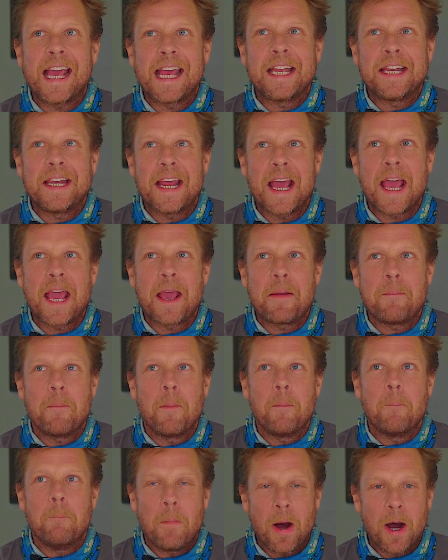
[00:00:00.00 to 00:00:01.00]
in a
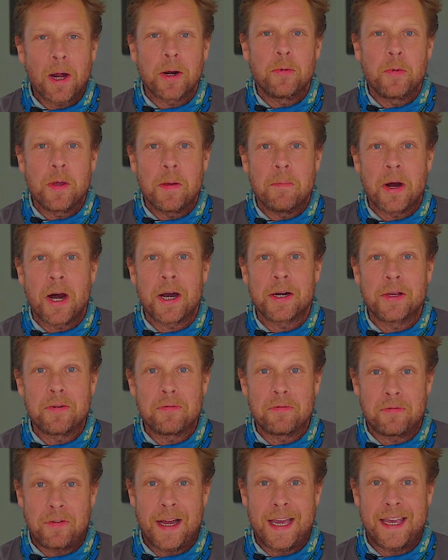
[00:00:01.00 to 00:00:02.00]
mano-a-mano
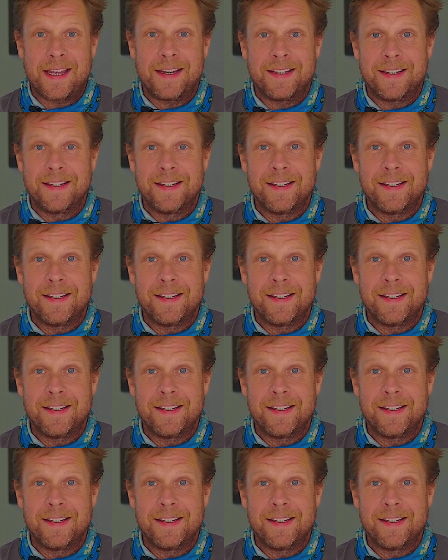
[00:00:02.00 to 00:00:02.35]
fight